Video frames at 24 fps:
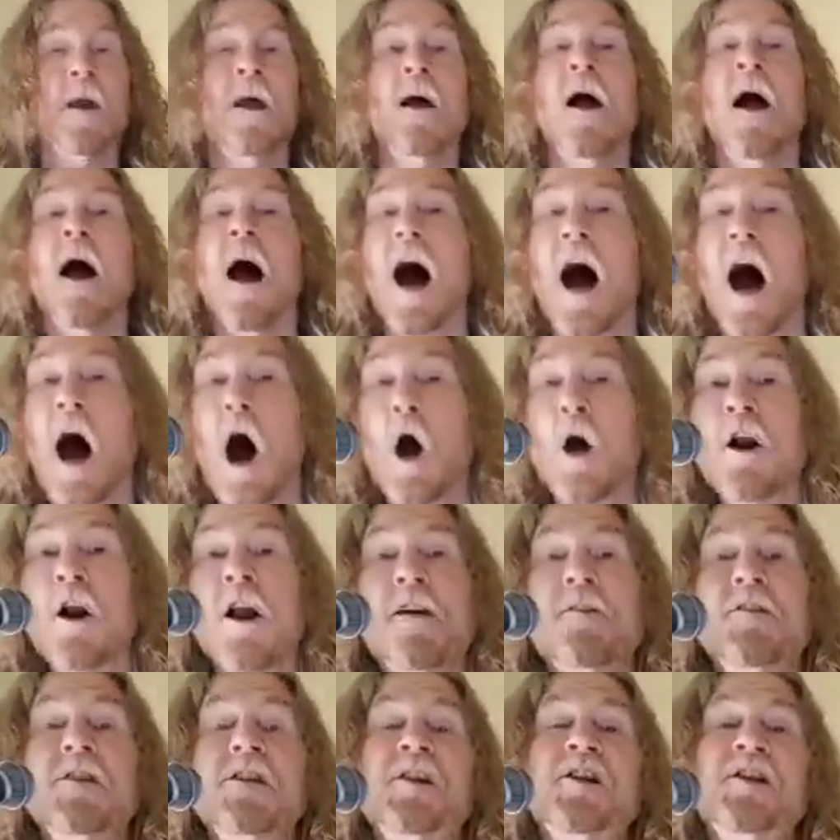our
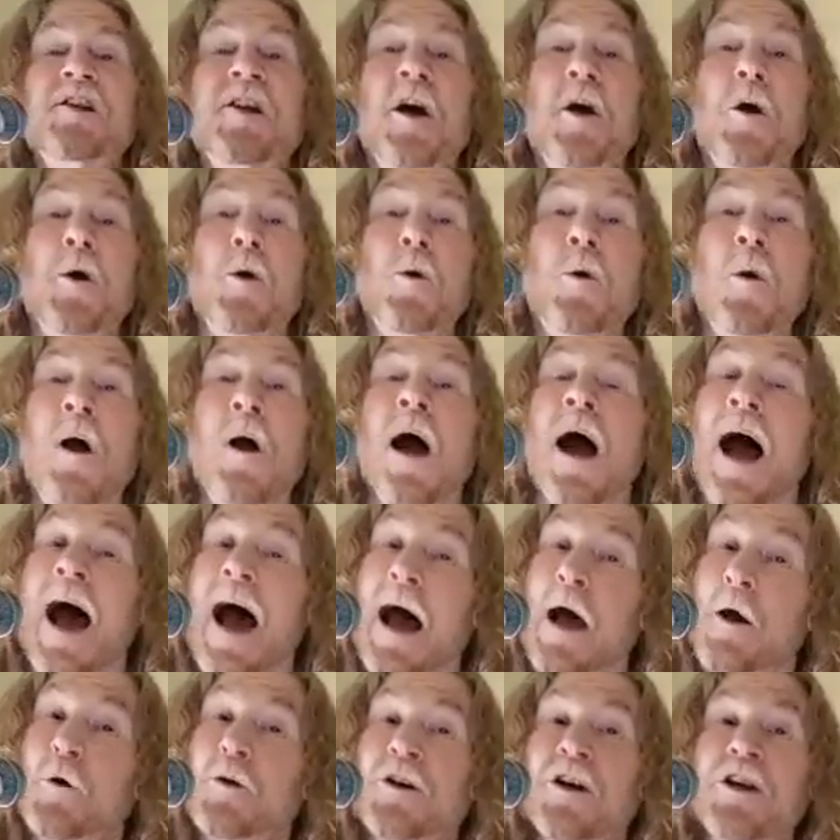love is so. How
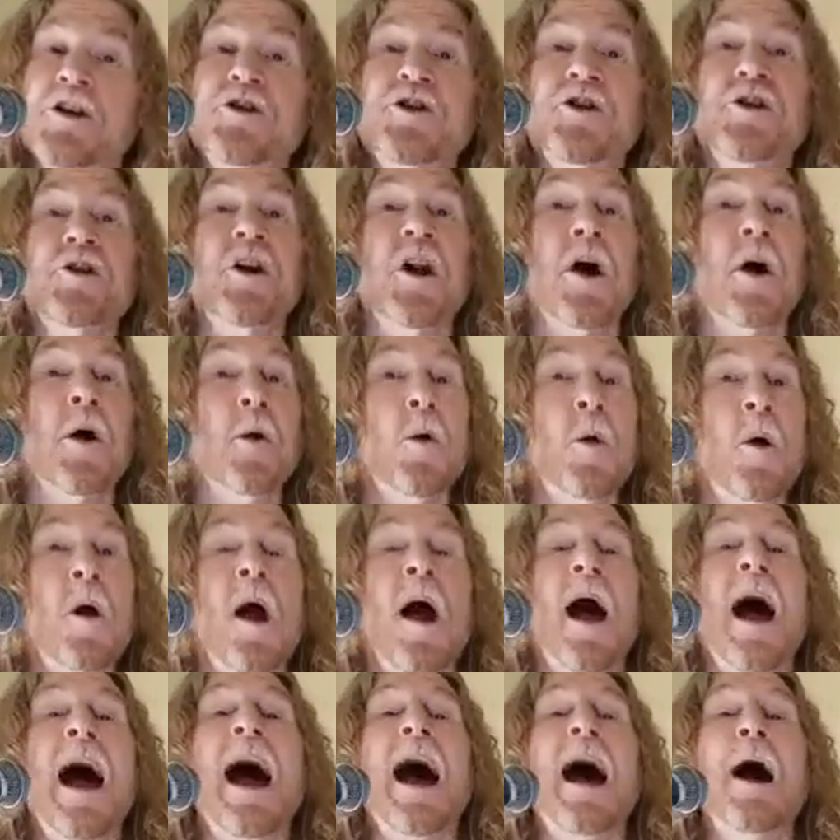did you know?
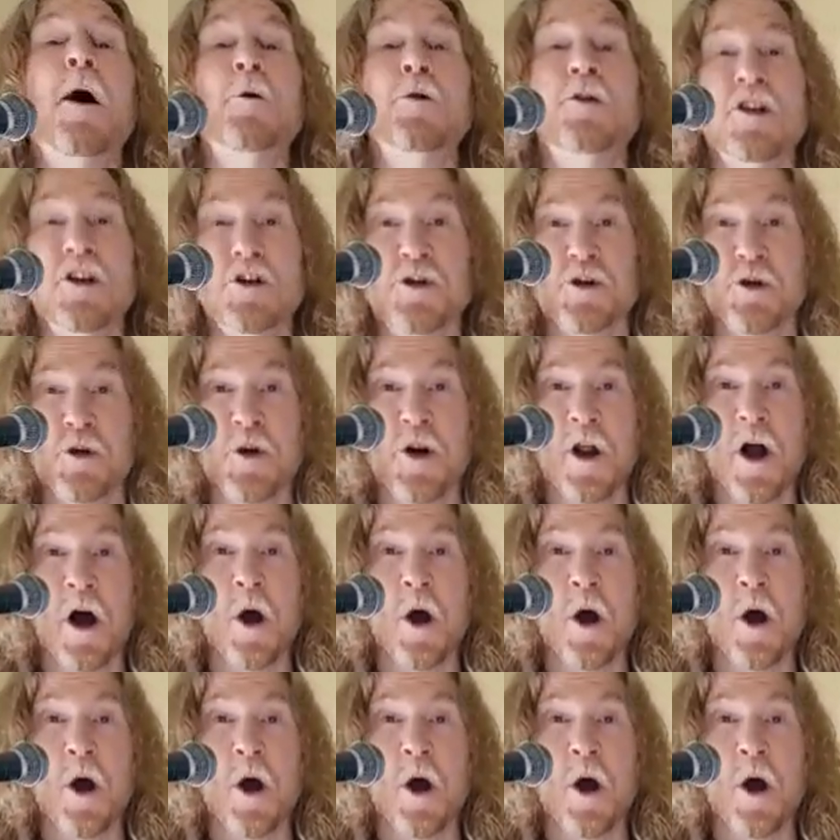How did you know?